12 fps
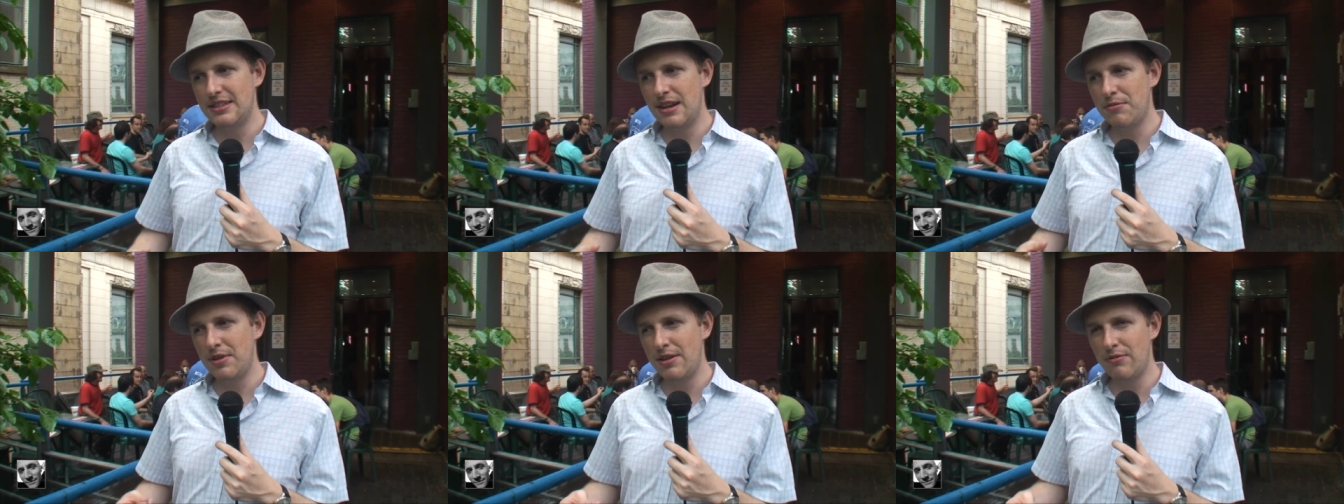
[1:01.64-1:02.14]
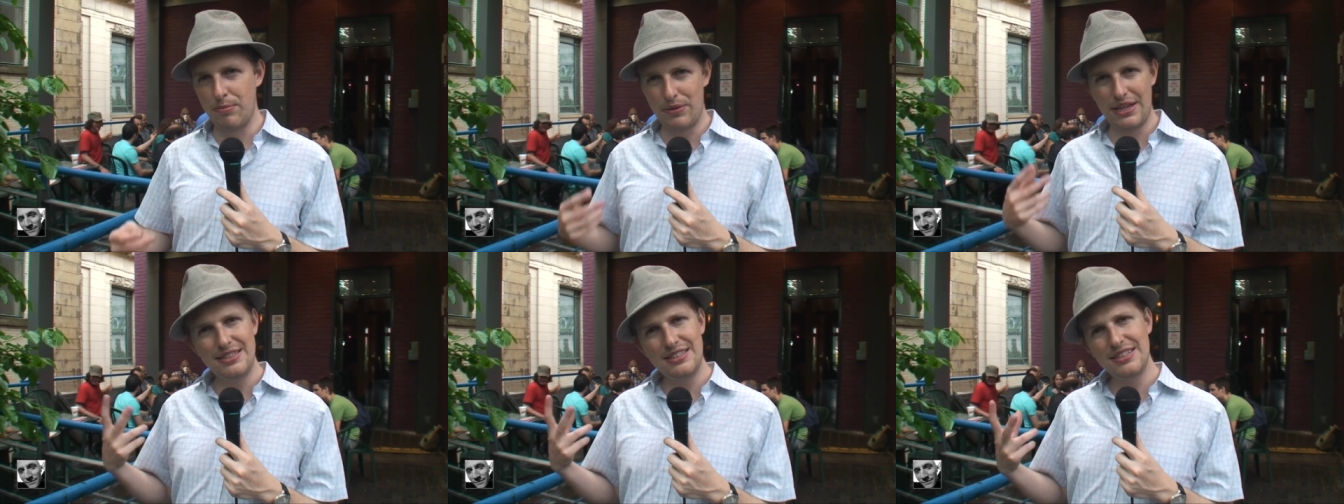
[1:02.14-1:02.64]
not when it
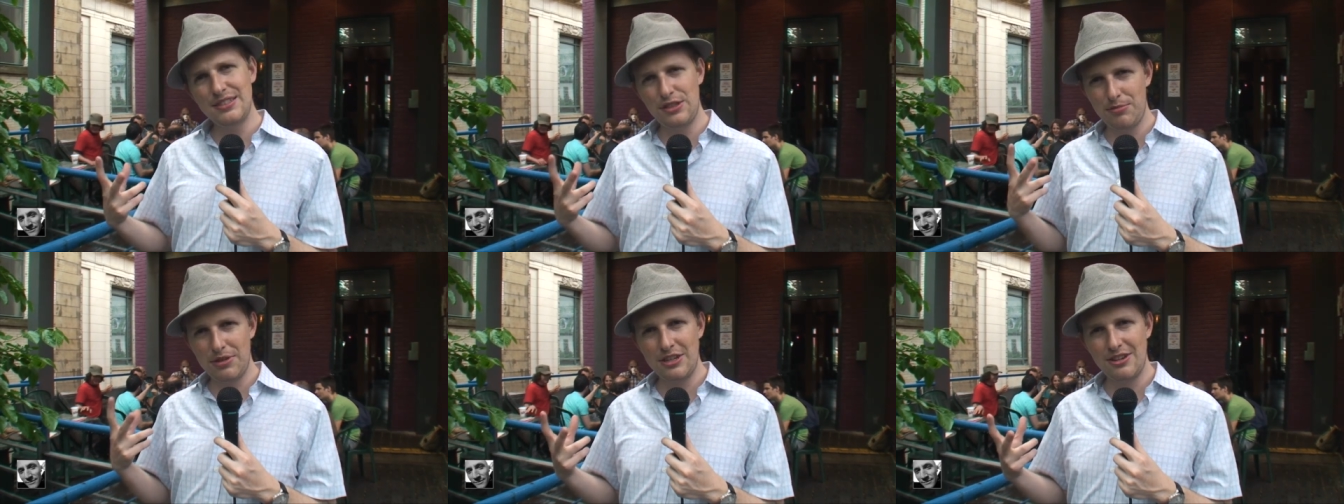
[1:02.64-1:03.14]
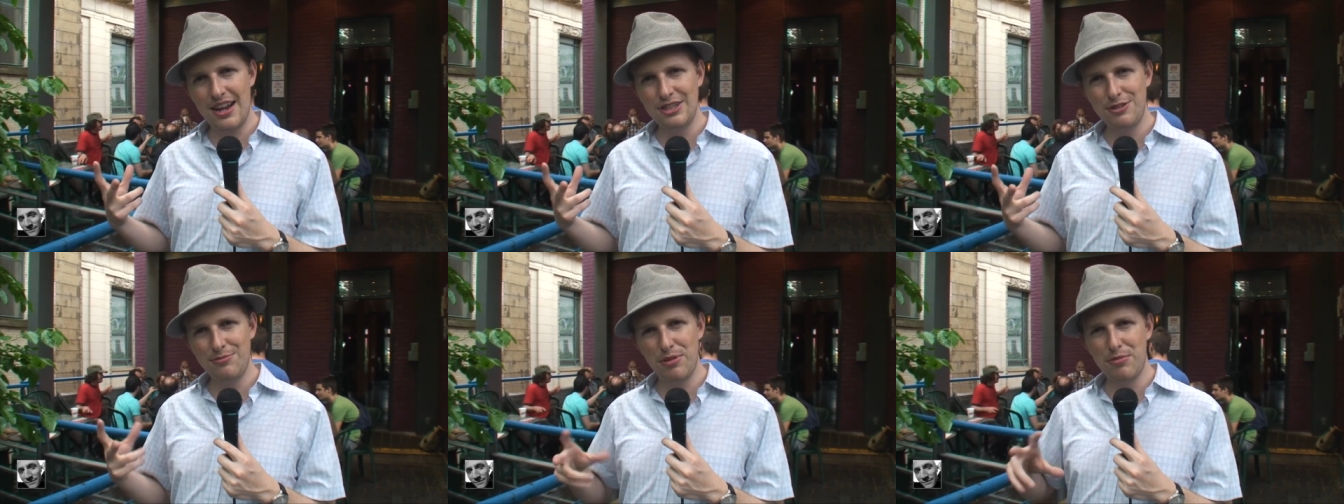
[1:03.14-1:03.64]
replaces human
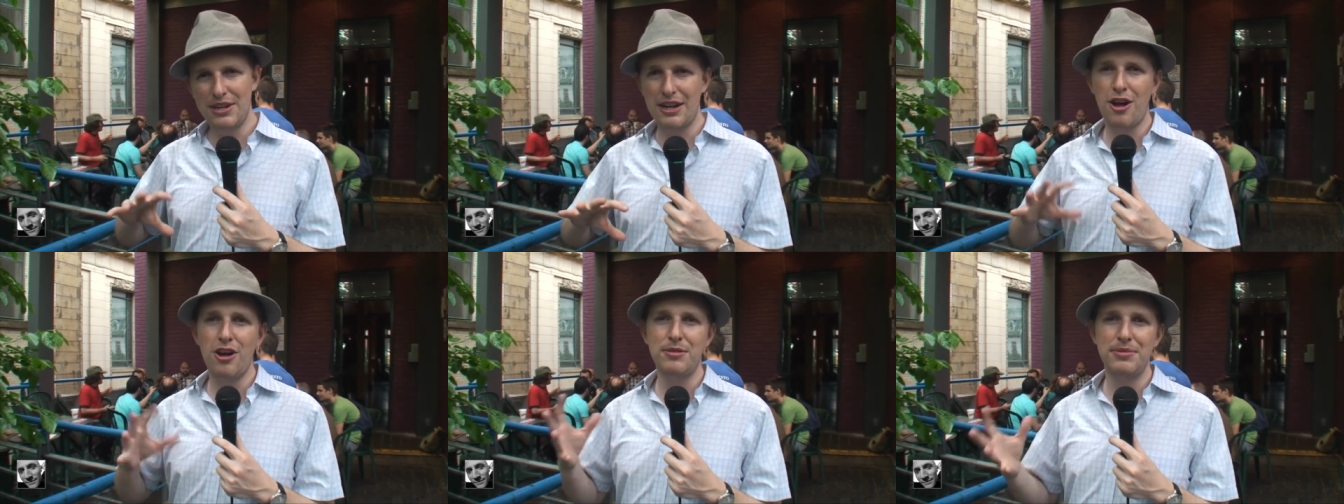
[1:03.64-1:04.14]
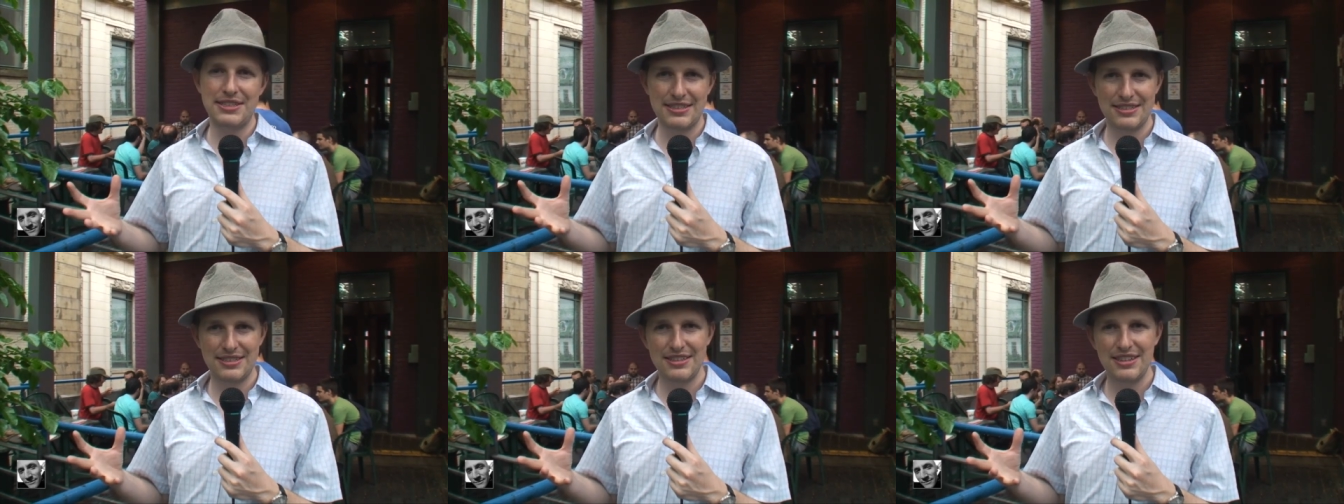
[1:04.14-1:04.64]
interaction, but when it augments
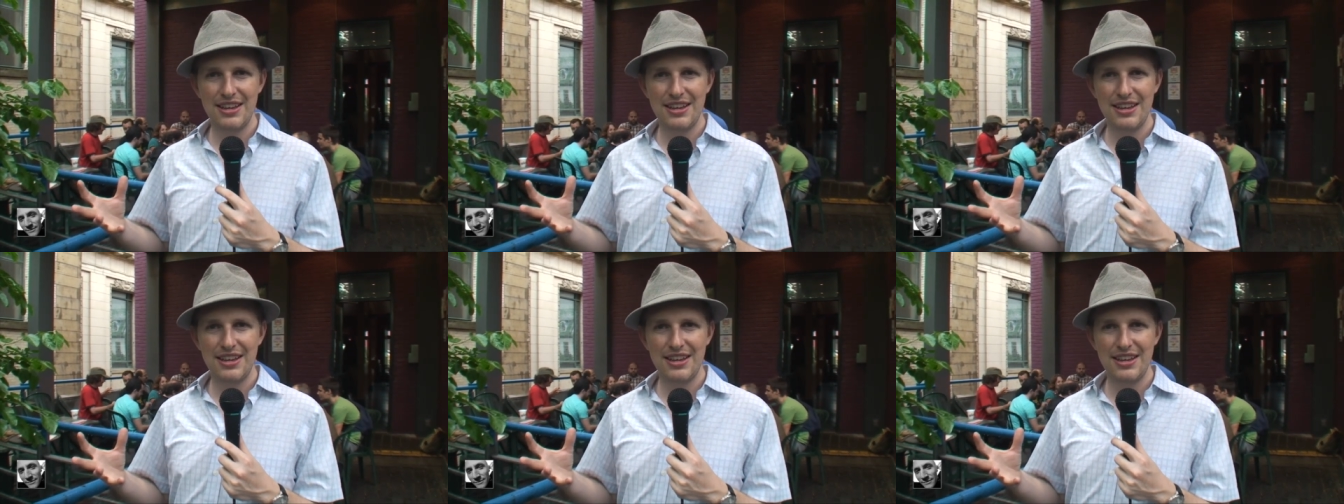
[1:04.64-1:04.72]
it.